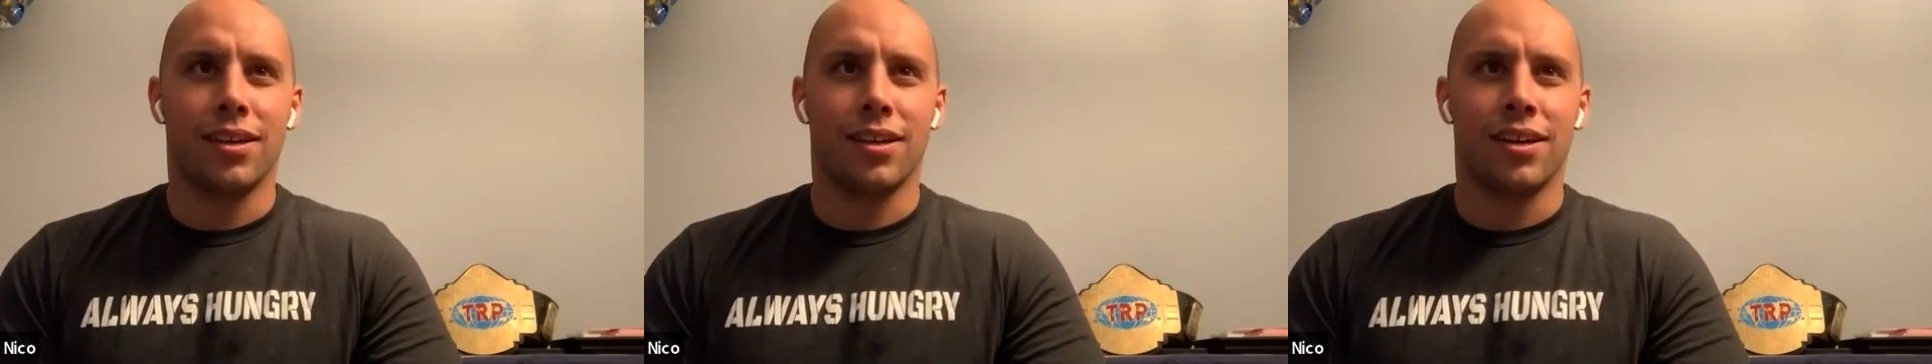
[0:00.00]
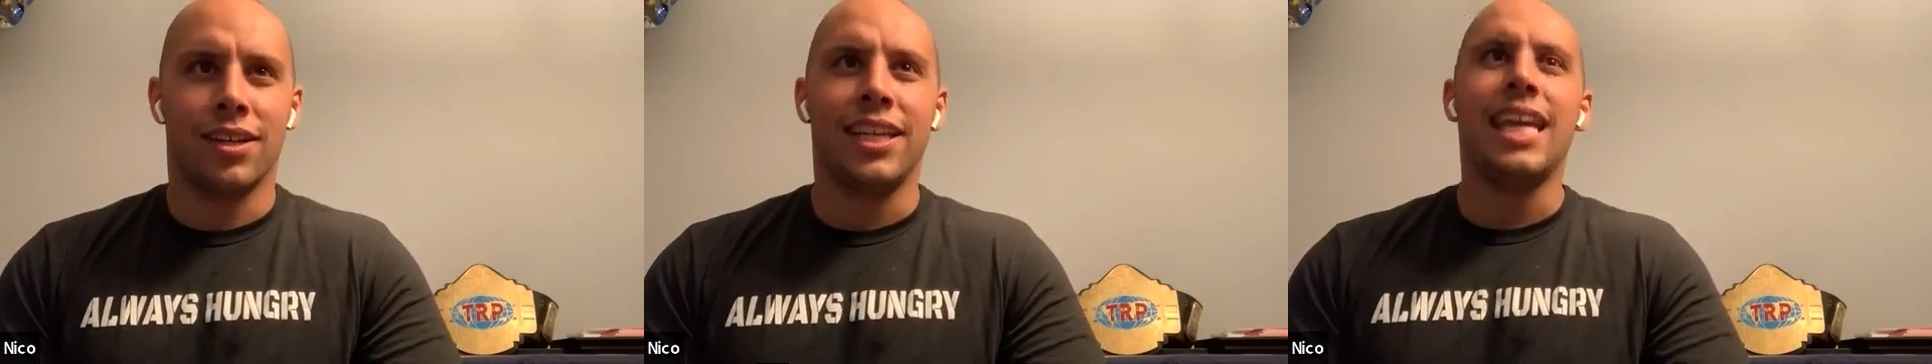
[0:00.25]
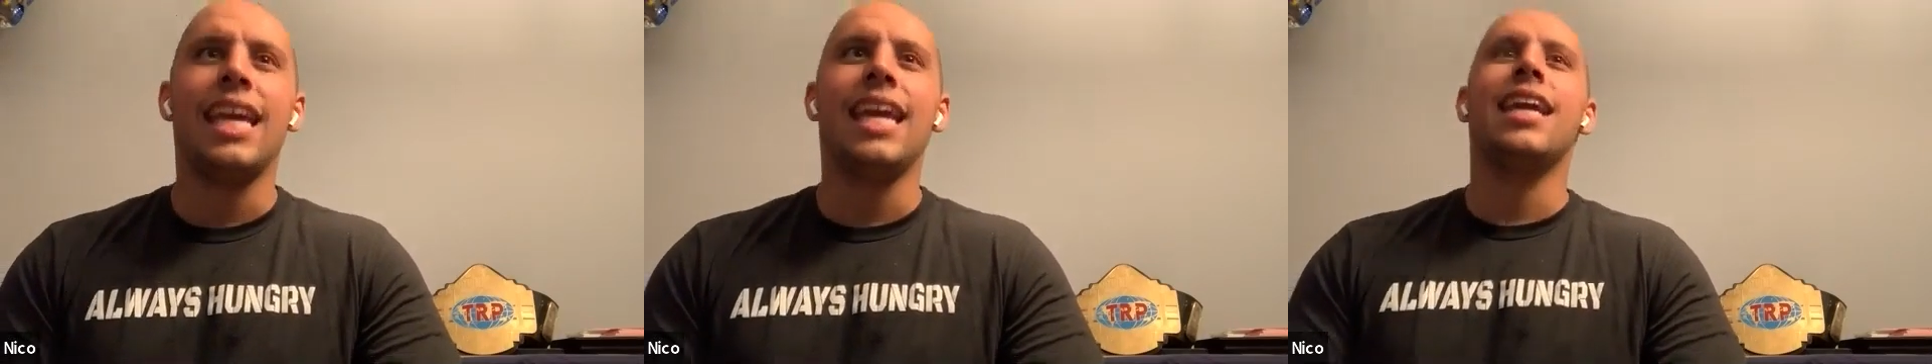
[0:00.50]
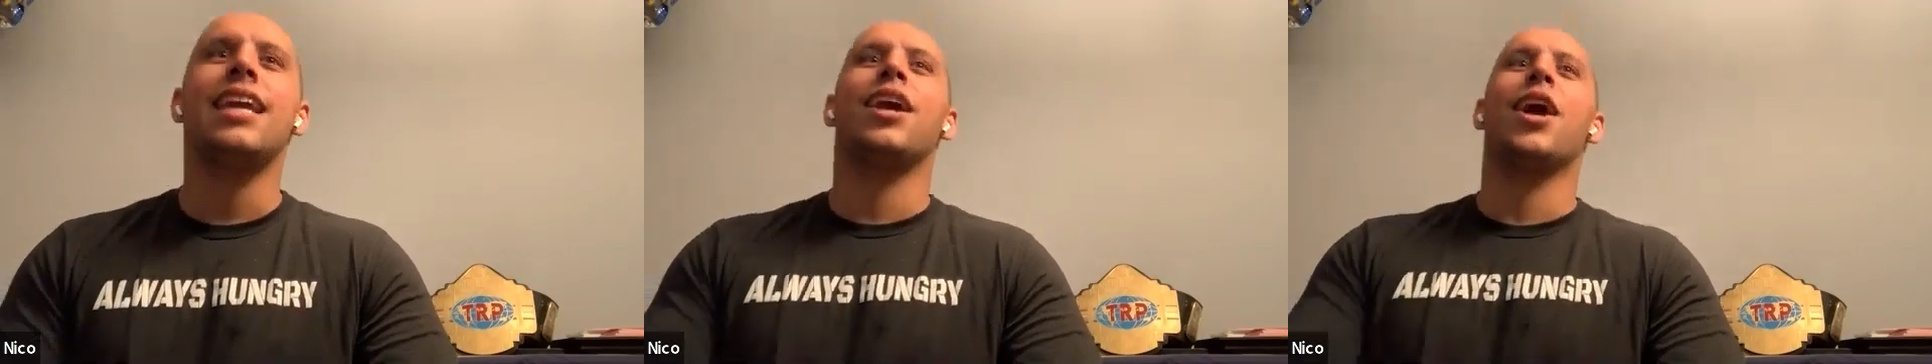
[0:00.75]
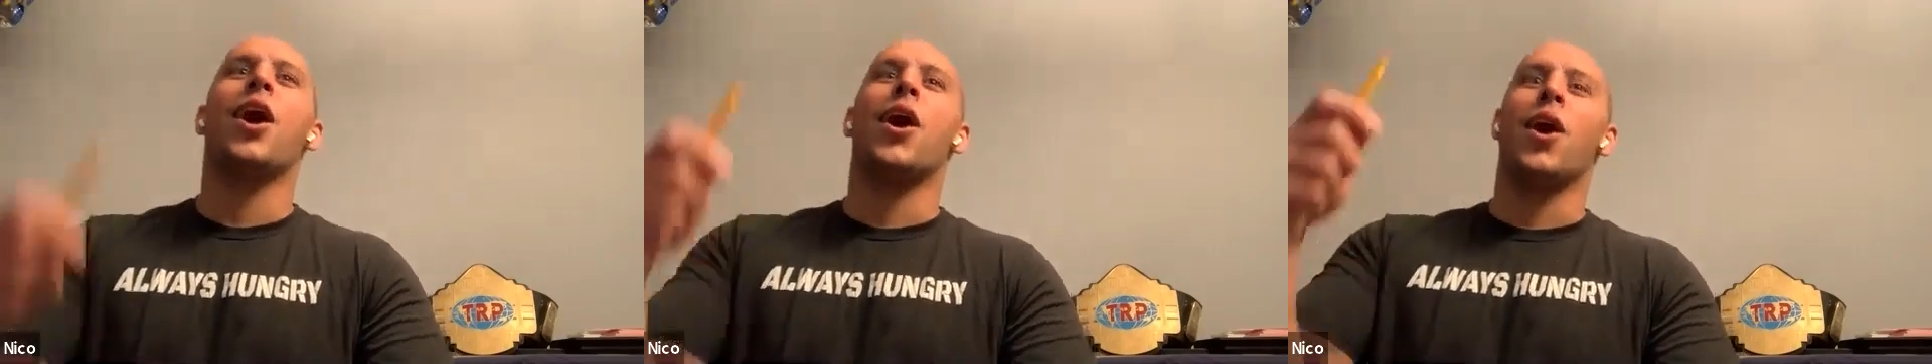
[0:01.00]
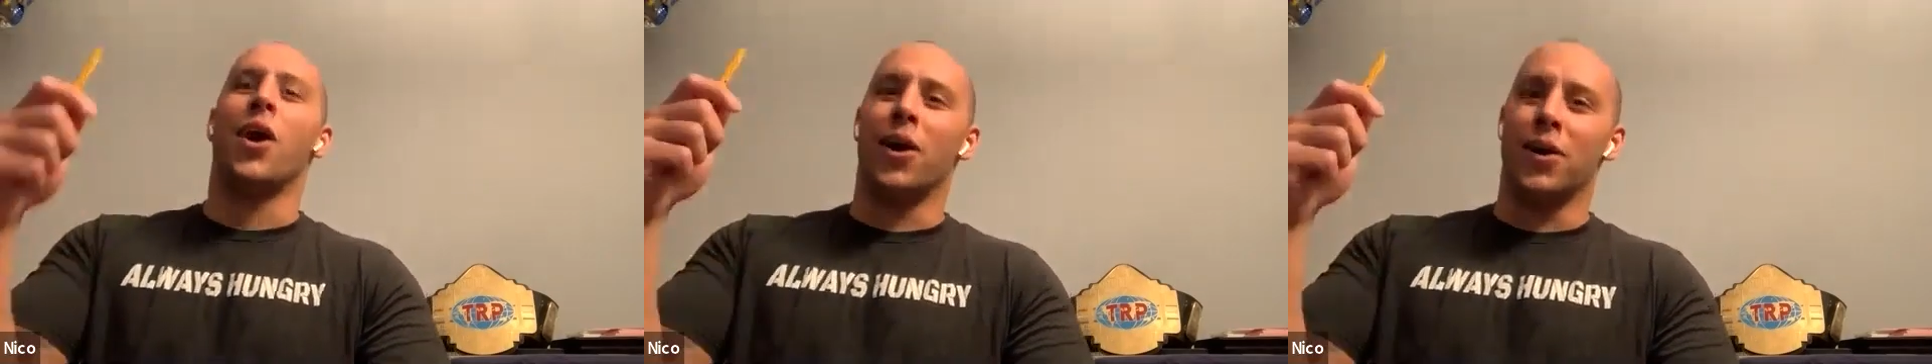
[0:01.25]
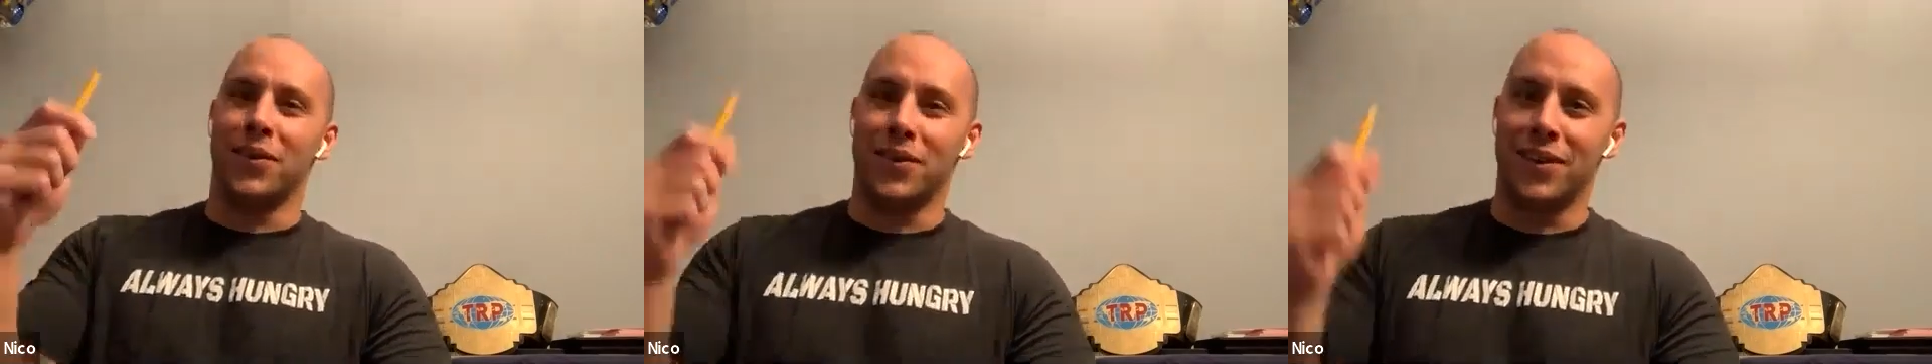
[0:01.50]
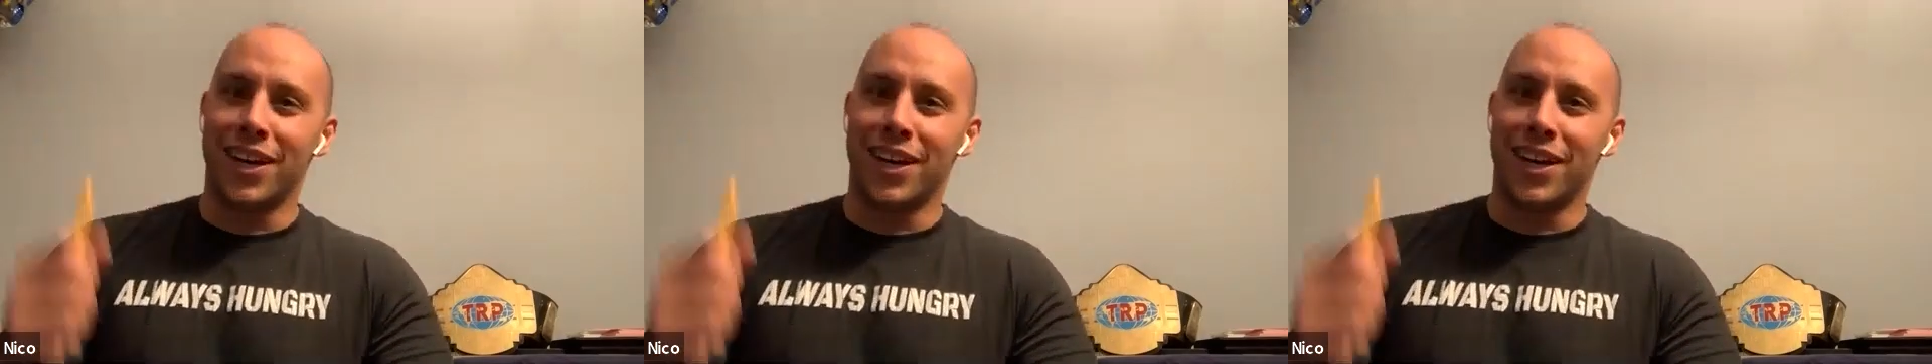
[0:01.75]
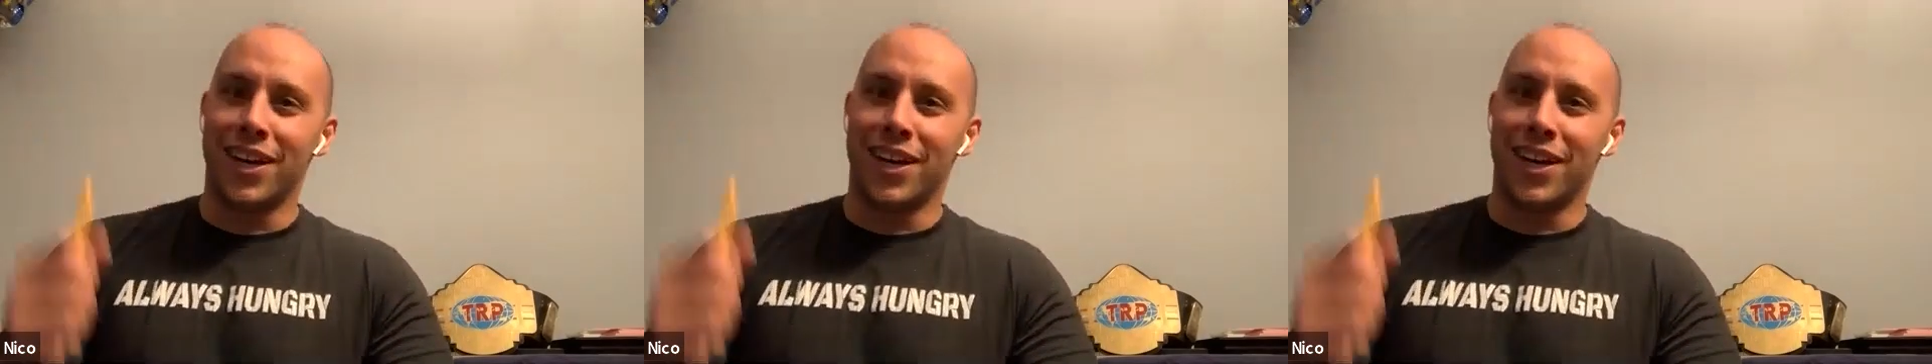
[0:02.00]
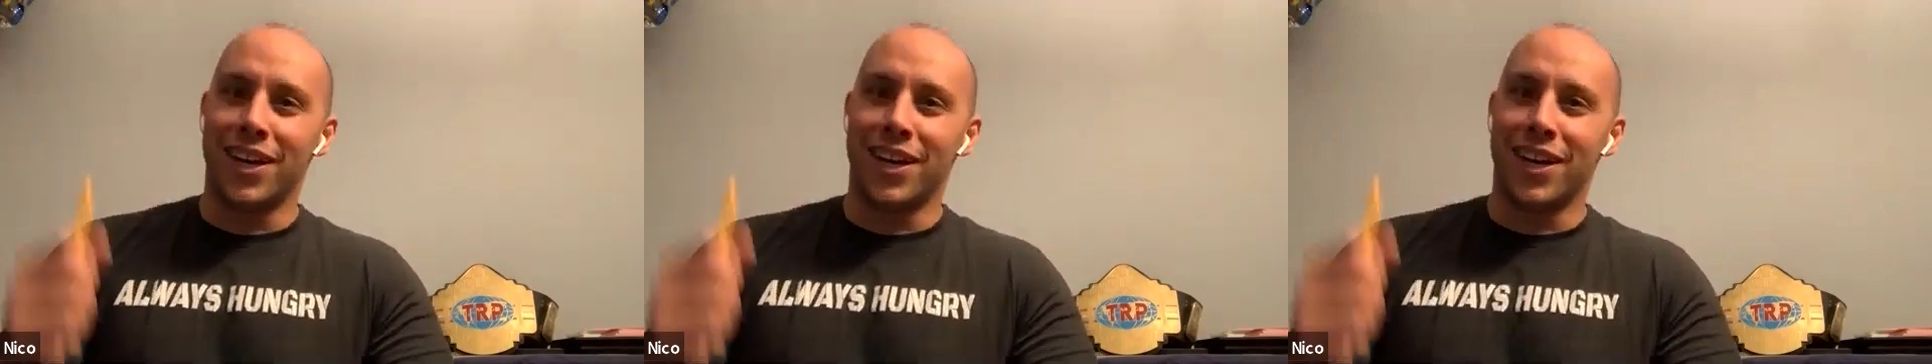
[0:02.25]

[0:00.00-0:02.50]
Nico. Oh,